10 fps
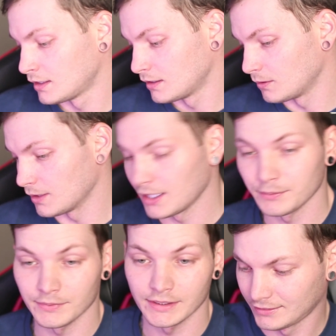Well,
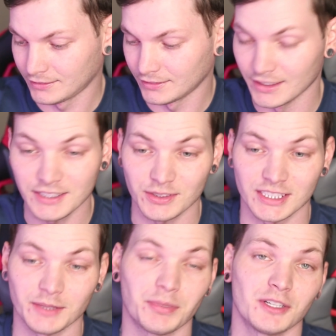this was
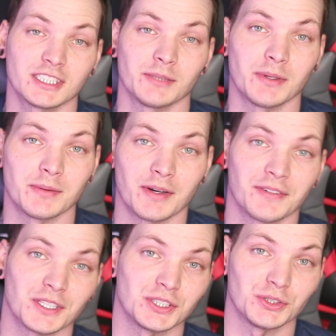supposed to be my
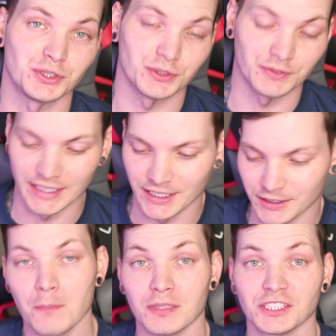first YouTube
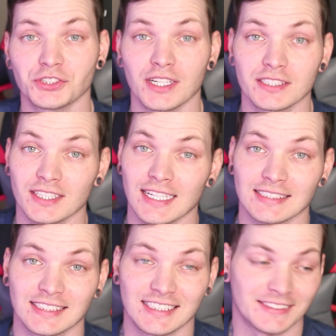video, but Stranger Things
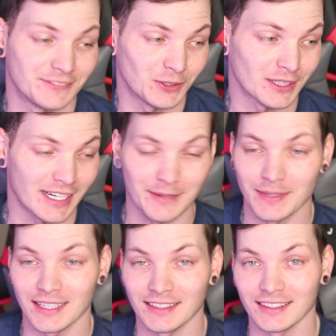season four came
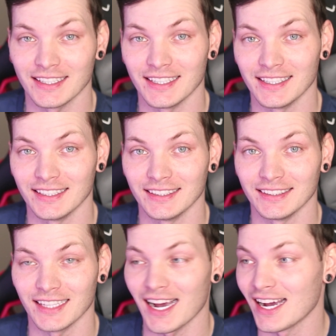out
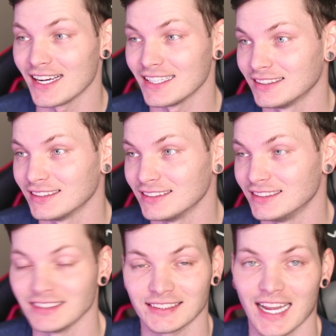and I
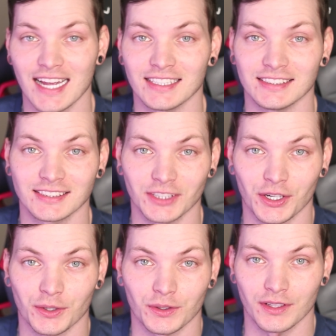just had to
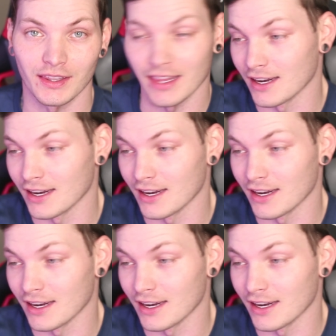start there.